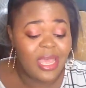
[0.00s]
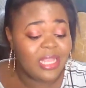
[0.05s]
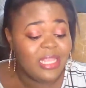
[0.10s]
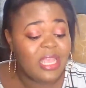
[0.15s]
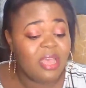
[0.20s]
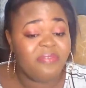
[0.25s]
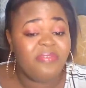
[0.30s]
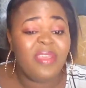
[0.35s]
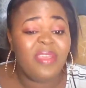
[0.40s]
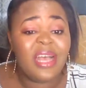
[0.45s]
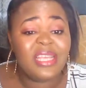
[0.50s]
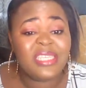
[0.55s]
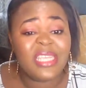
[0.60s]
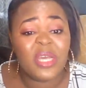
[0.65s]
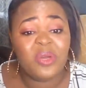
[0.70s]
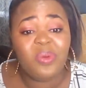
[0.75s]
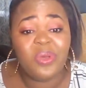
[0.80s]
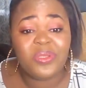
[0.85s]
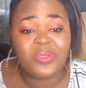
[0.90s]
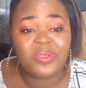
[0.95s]
Their fingers are
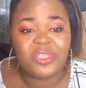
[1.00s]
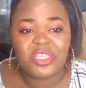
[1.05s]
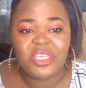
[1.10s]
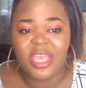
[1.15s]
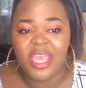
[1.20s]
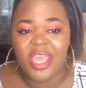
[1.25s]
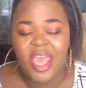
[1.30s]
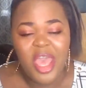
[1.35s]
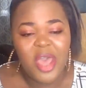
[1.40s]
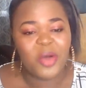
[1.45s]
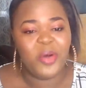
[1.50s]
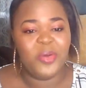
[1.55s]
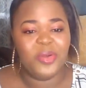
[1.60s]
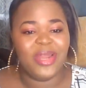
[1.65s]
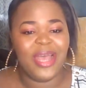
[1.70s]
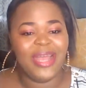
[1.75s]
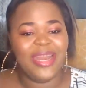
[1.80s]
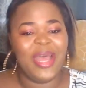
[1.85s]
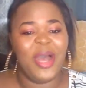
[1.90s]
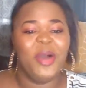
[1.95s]
quick to share.
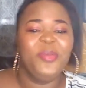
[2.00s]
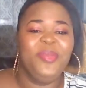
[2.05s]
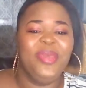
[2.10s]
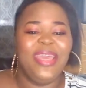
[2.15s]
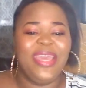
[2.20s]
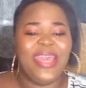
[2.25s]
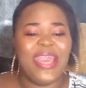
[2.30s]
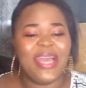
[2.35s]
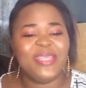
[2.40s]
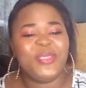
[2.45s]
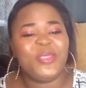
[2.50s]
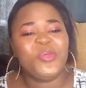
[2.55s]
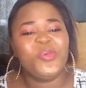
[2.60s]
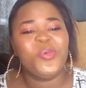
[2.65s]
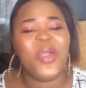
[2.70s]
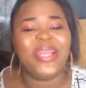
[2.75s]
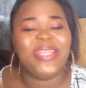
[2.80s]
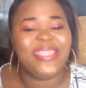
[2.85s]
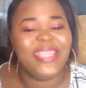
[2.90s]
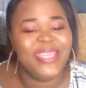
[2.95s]
Onana will be here
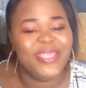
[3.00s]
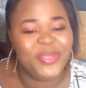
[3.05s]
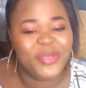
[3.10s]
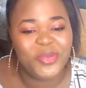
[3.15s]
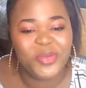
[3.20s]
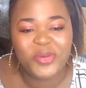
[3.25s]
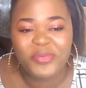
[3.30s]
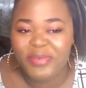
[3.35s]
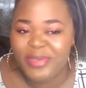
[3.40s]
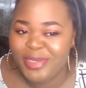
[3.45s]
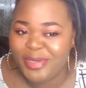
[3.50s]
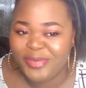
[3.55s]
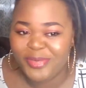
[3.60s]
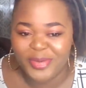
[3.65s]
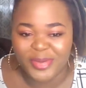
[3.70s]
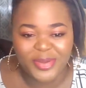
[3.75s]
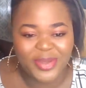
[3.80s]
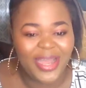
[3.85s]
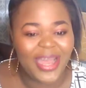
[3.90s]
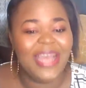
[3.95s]
sweating to do video for
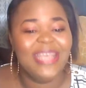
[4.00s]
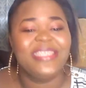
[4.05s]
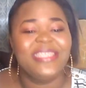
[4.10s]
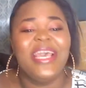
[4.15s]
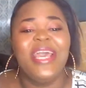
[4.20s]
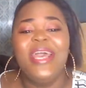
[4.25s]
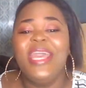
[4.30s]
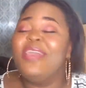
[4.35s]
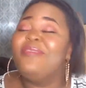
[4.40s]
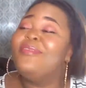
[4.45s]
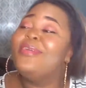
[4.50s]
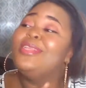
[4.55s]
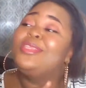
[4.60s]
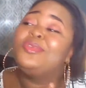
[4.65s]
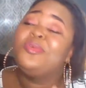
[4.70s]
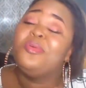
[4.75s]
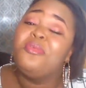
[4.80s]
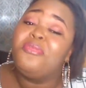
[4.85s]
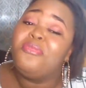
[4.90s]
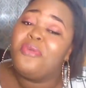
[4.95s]
you guys. Even
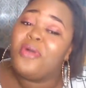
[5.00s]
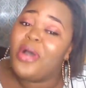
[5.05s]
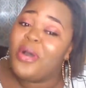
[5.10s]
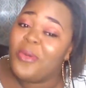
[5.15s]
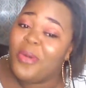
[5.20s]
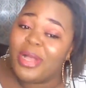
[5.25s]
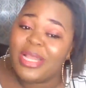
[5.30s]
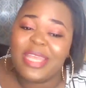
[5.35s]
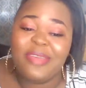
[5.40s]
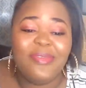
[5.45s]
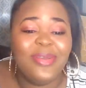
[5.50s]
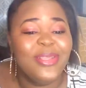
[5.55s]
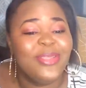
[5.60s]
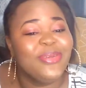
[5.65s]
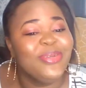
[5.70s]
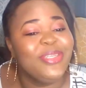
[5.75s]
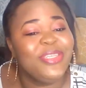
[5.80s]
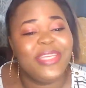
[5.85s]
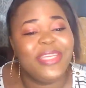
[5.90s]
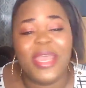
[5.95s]
to forward, even
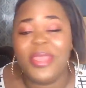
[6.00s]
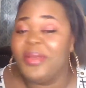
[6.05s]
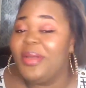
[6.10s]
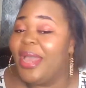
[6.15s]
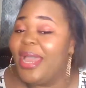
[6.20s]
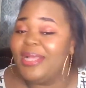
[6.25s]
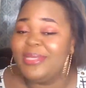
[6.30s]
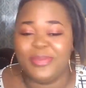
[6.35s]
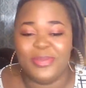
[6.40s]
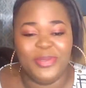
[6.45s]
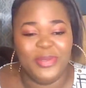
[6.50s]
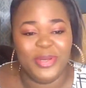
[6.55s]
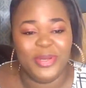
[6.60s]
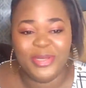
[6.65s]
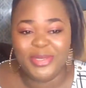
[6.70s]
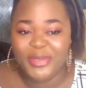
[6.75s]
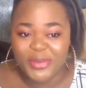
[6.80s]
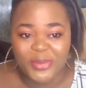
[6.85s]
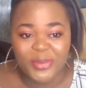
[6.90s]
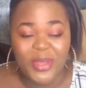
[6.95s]
to share, you guys will
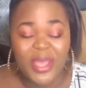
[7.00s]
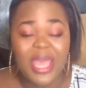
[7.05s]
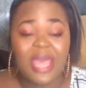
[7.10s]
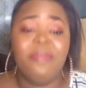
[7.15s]
not do.